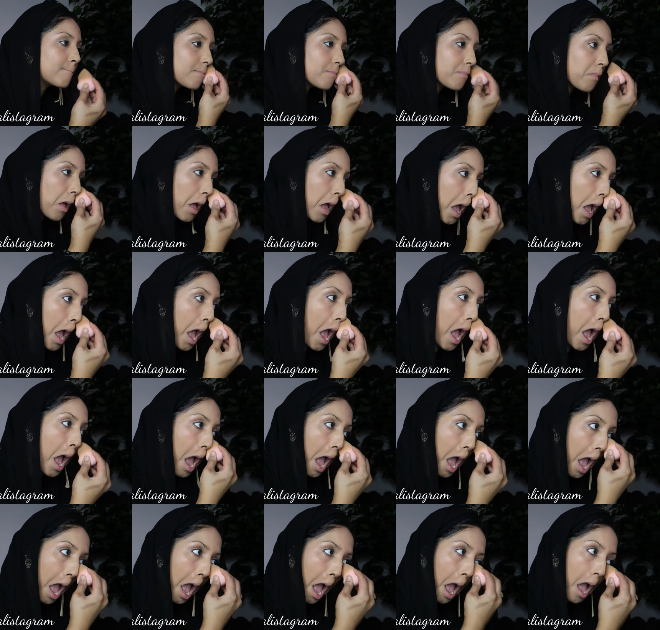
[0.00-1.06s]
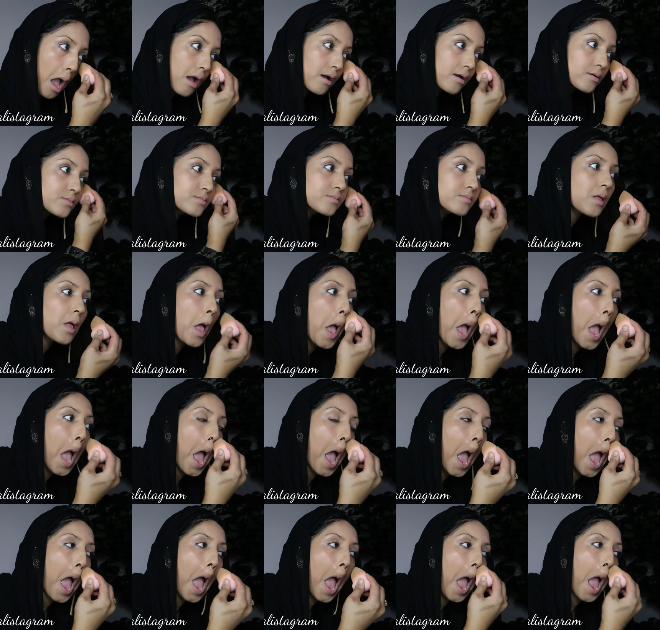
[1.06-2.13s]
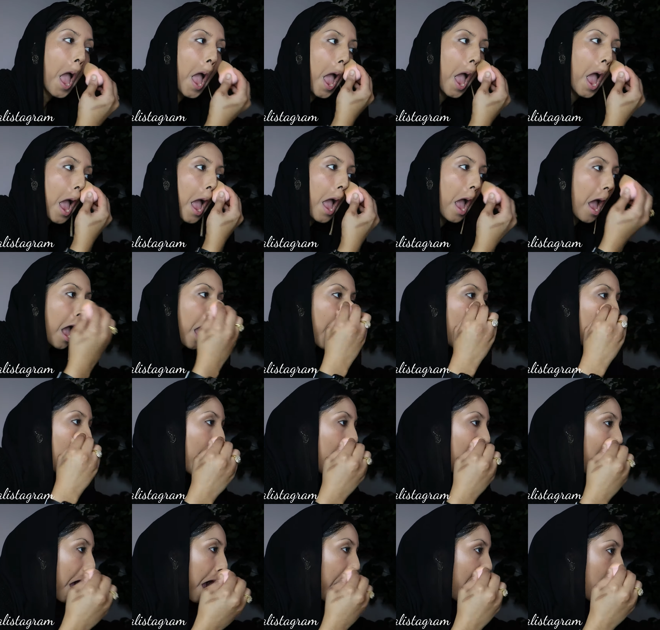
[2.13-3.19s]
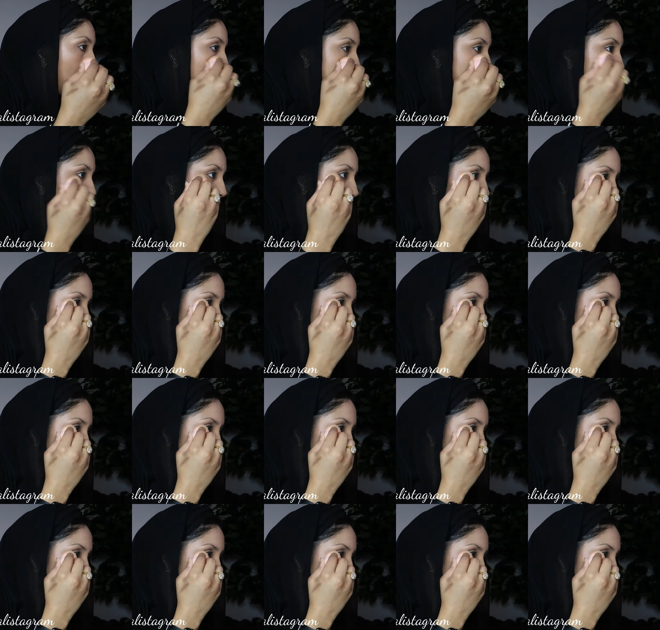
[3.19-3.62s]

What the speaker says: [no speech]